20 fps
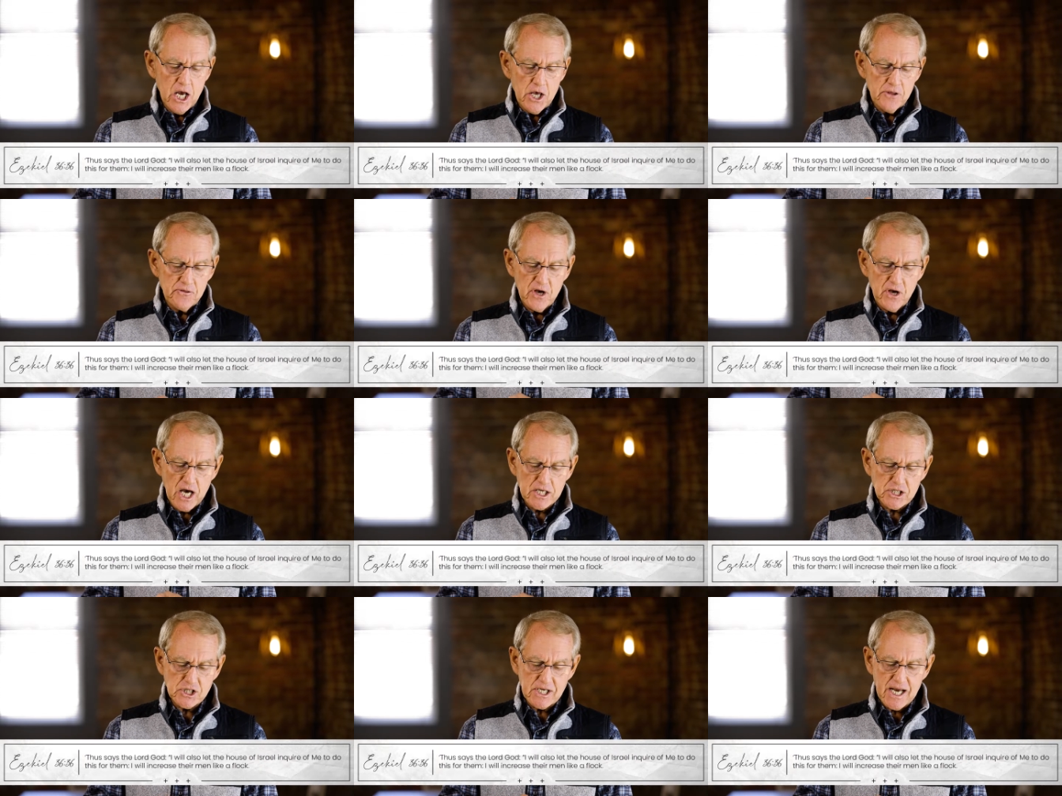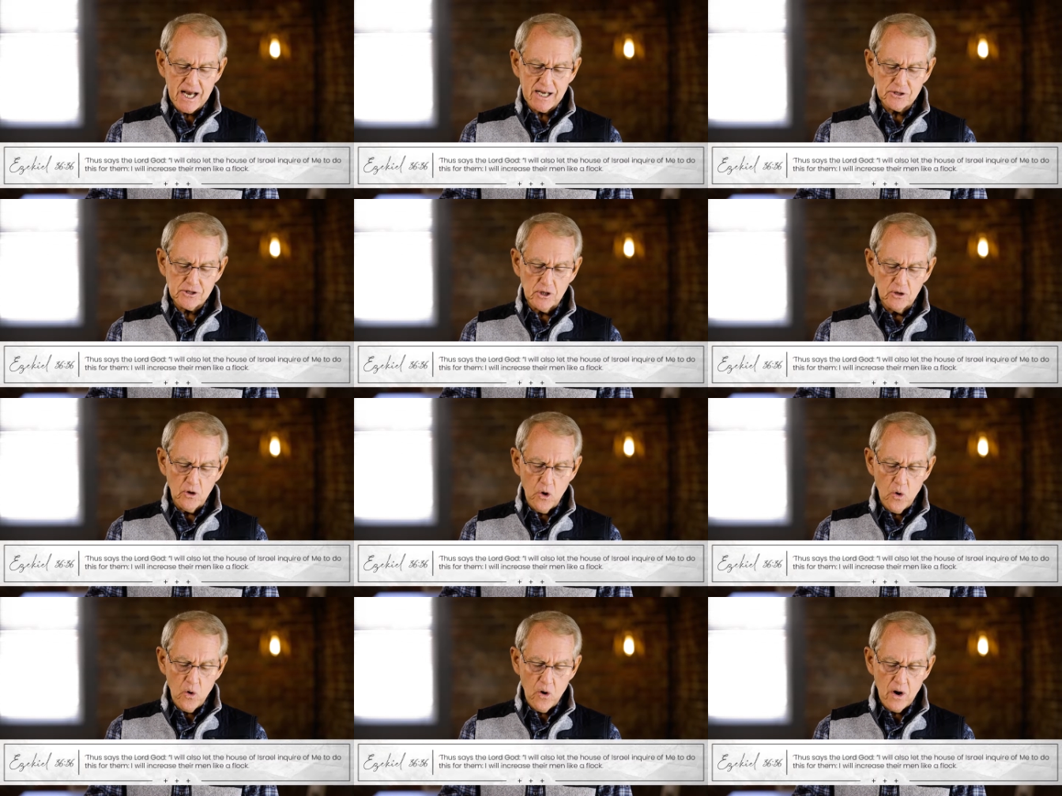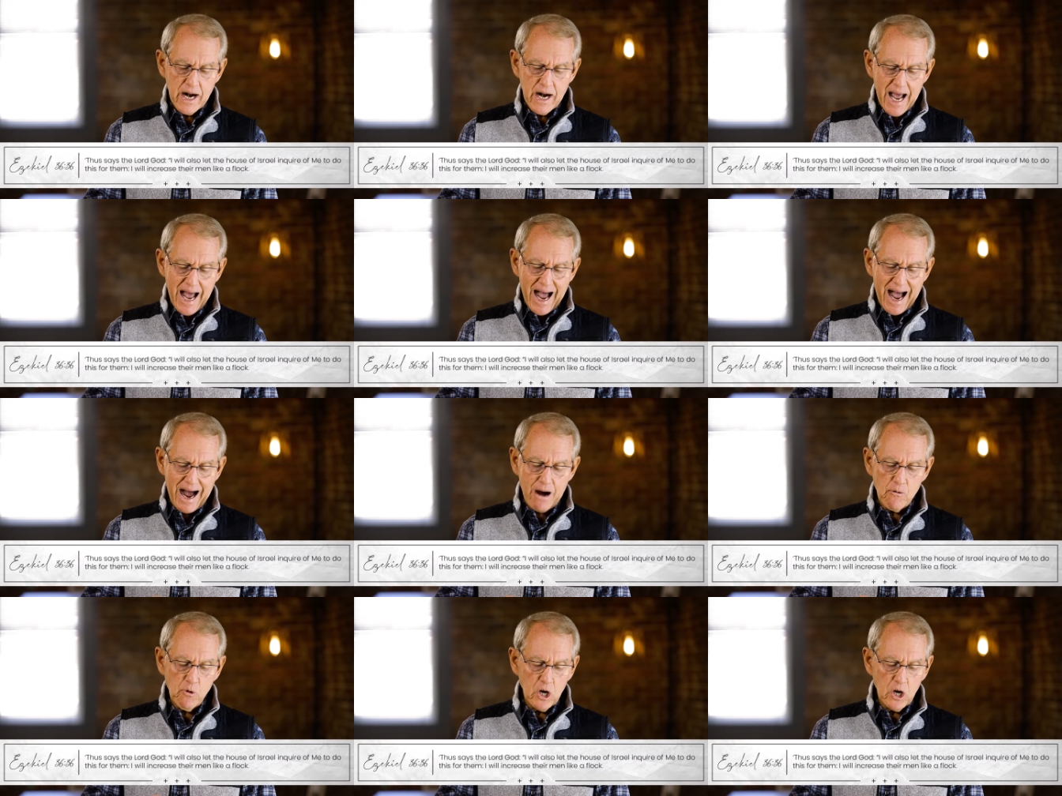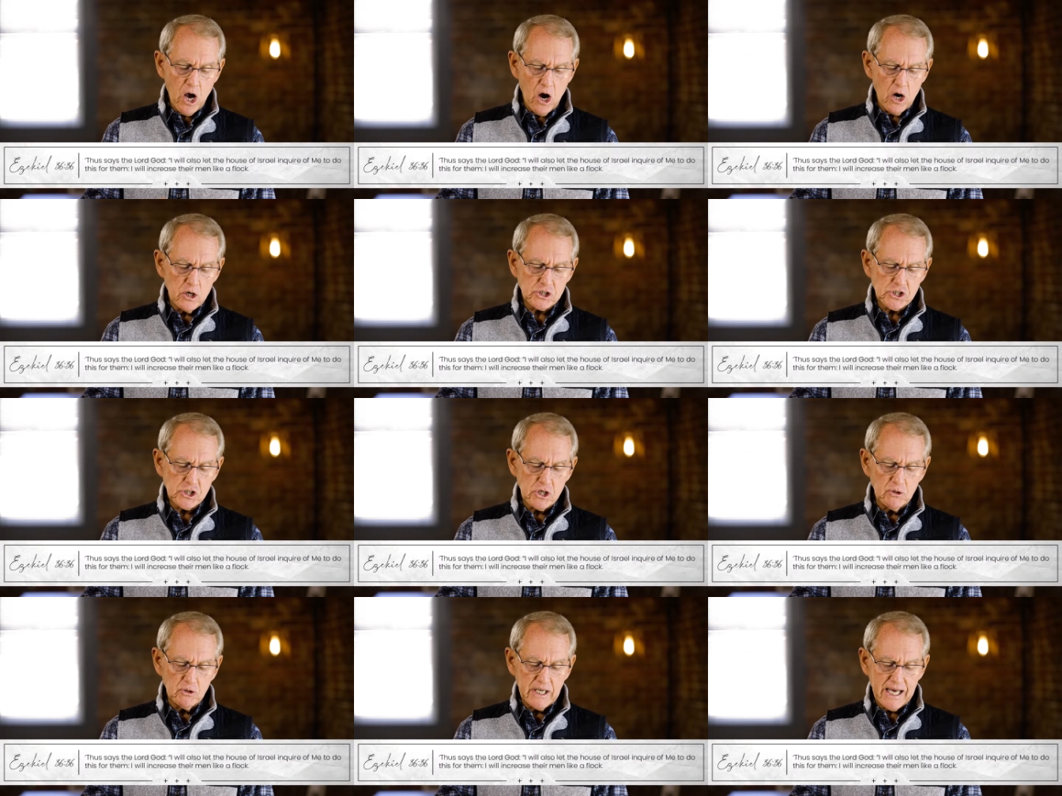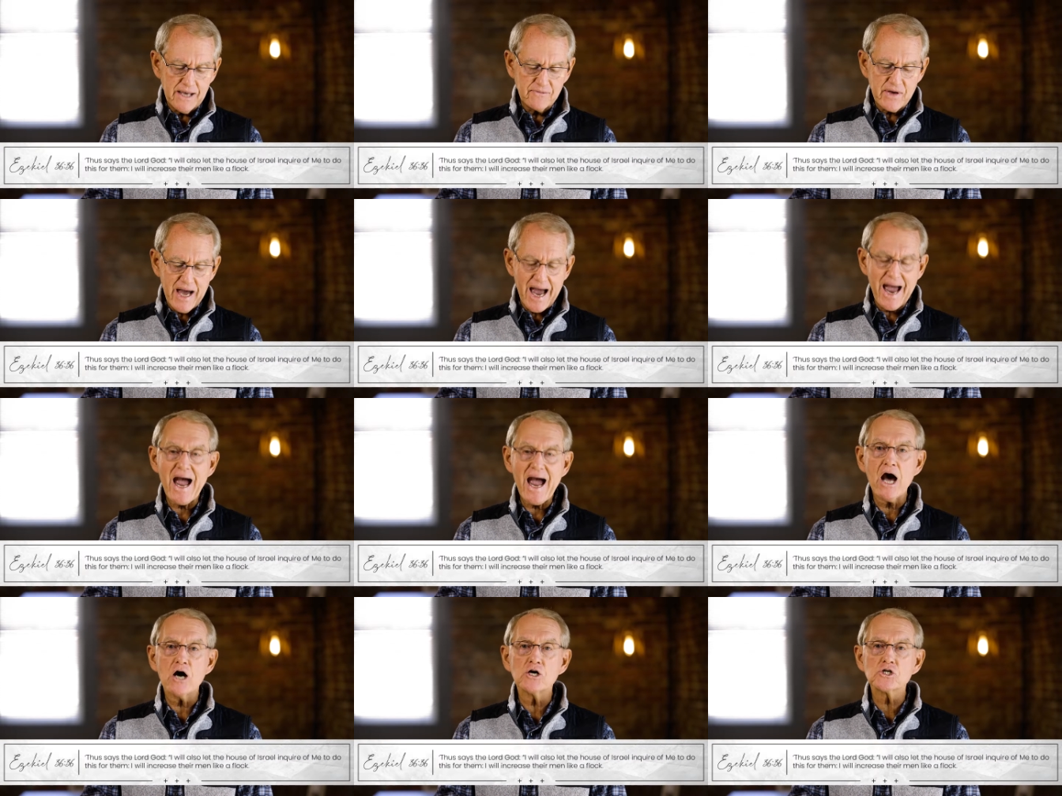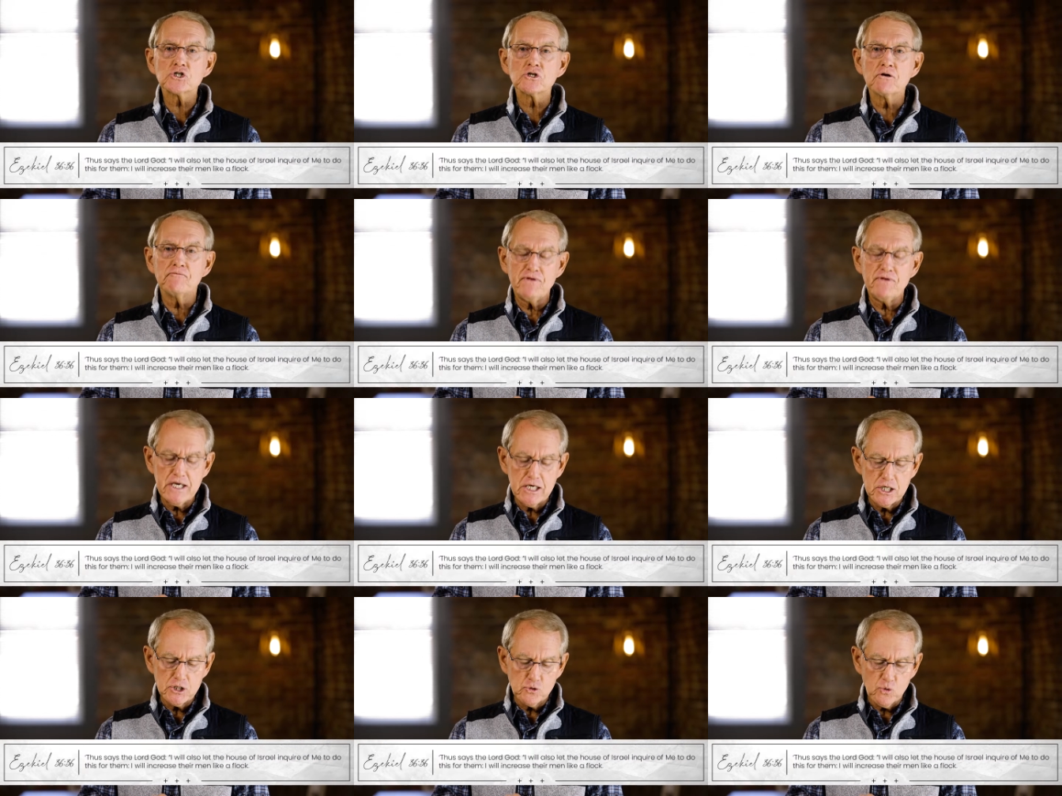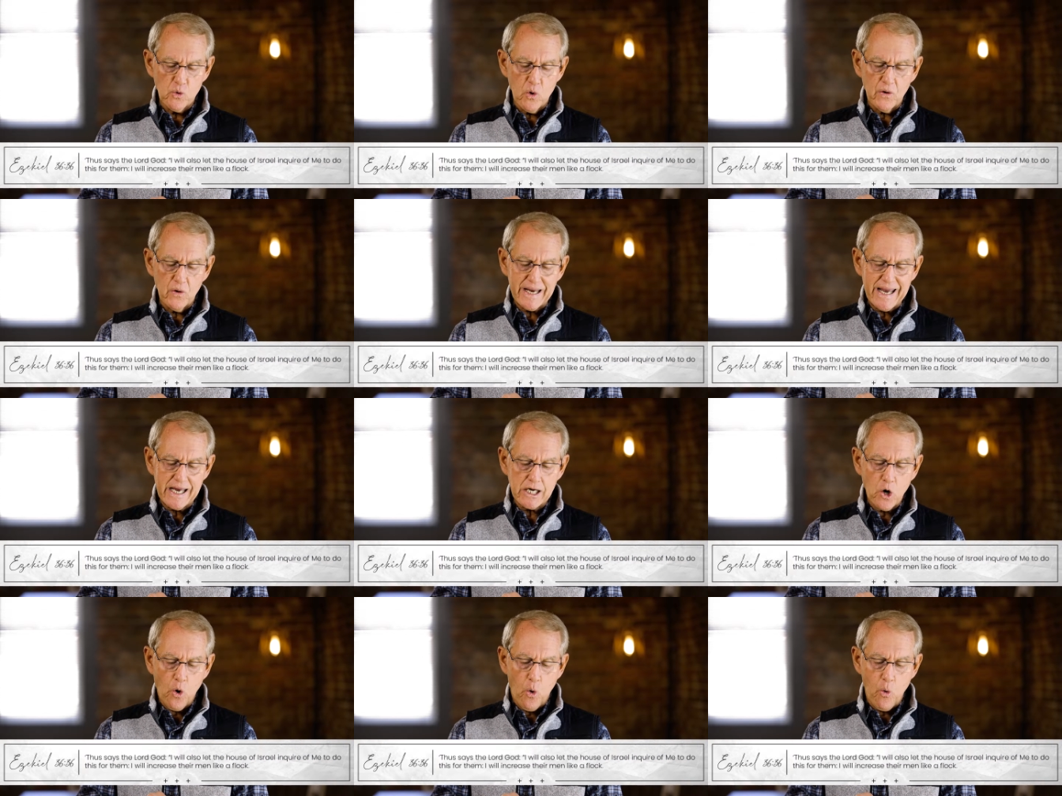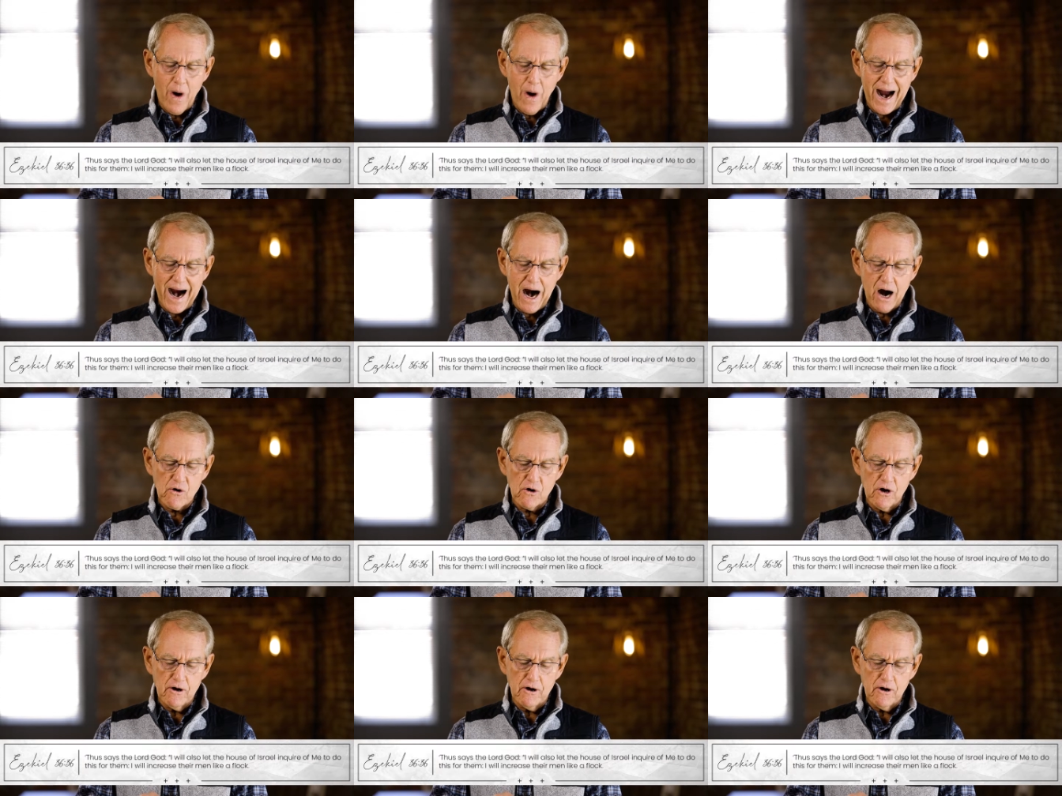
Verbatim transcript: Thus saith the Lord, I will also let the house of Israel inquire